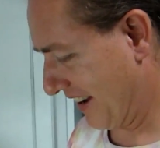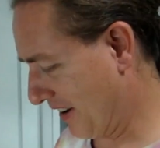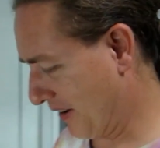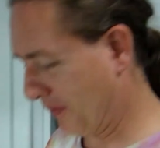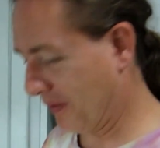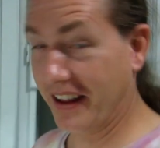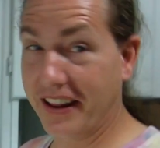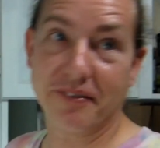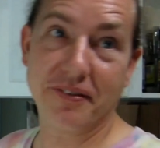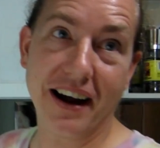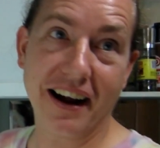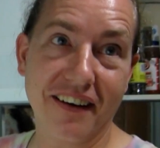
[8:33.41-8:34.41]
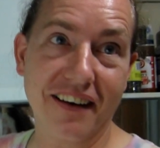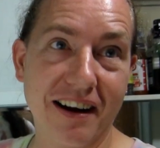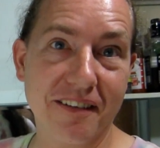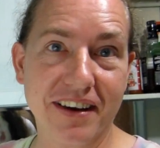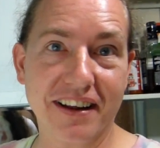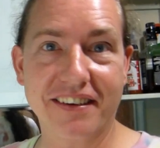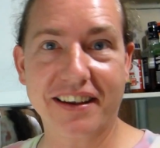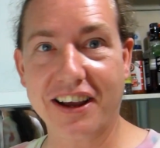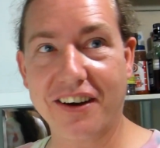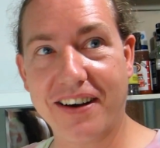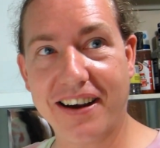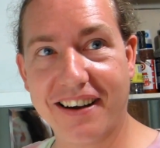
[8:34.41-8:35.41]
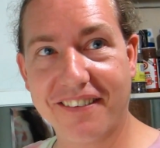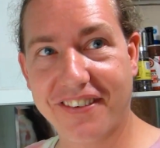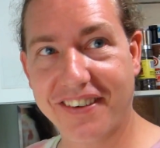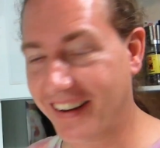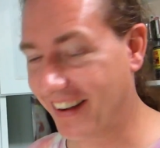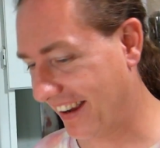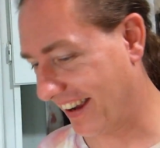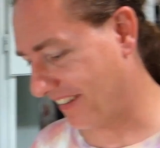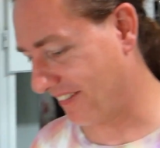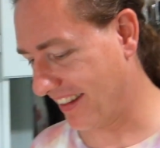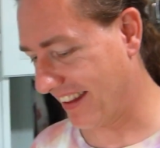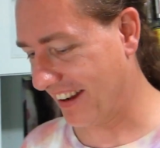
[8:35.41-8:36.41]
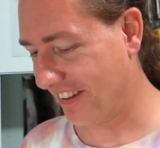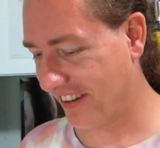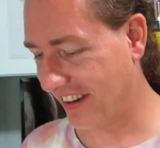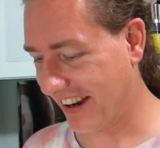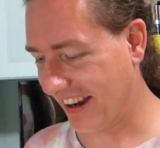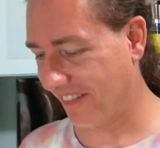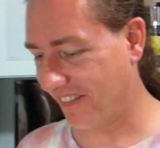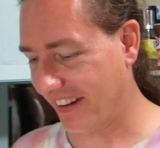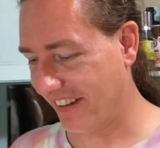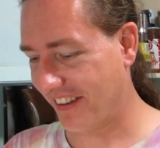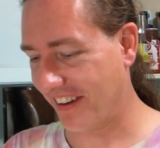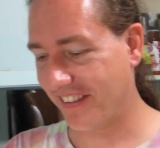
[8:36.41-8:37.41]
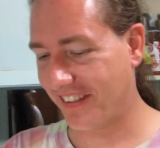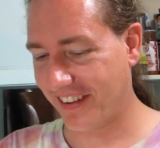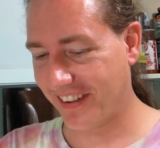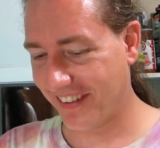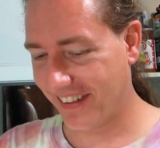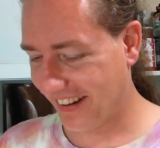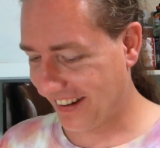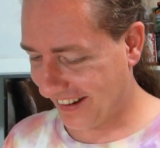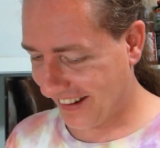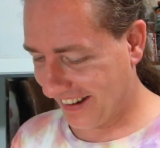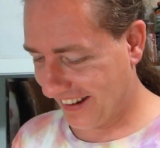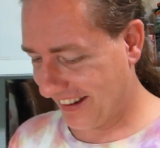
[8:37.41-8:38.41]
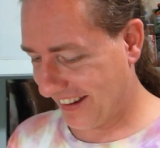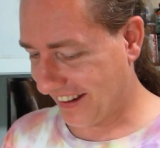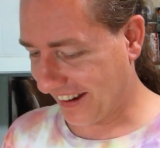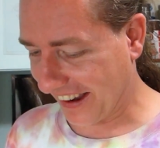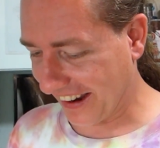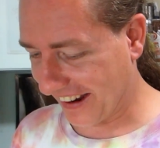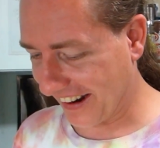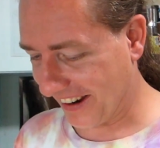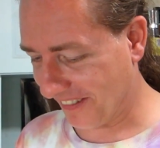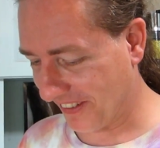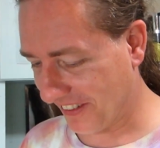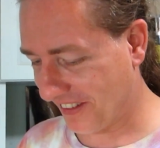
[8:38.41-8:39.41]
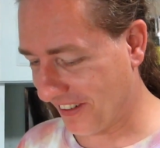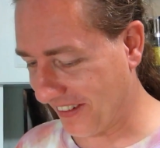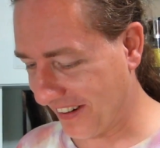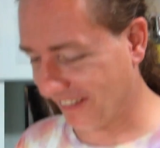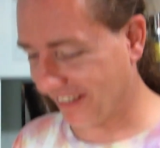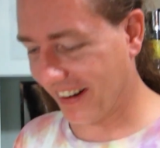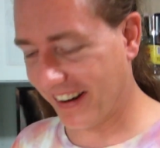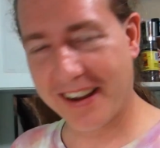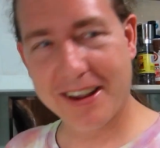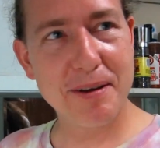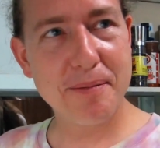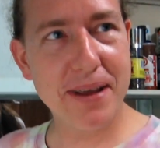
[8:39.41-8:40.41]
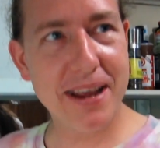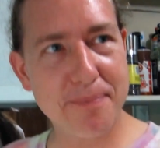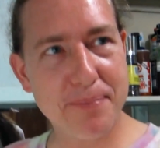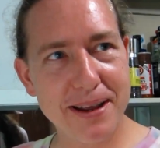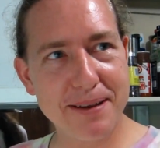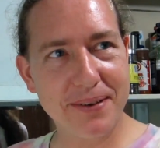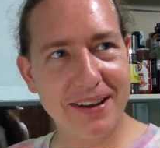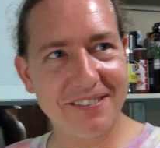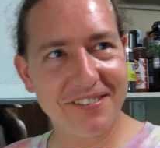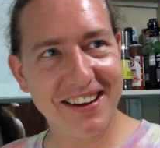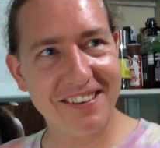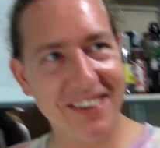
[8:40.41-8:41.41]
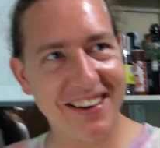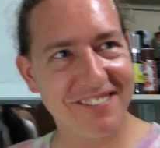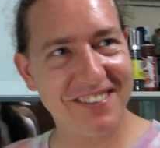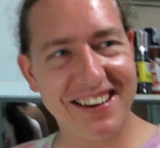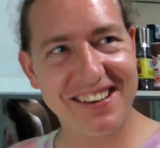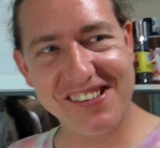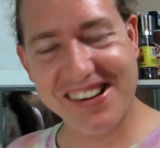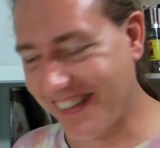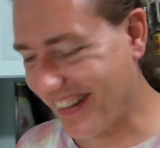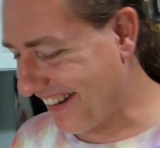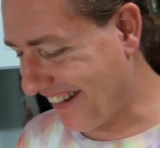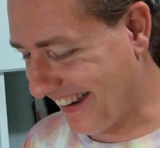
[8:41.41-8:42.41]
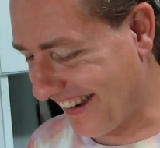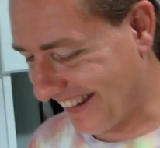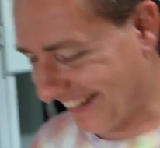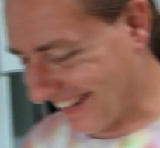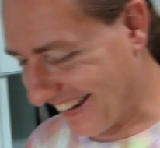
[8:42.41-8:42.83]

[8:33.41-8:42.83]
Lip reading: Hopefully the fire alarm doesn't go off. I hate when that shit happens, don't you? You're cooking up a storm and beep beep beep beep beep beep beep.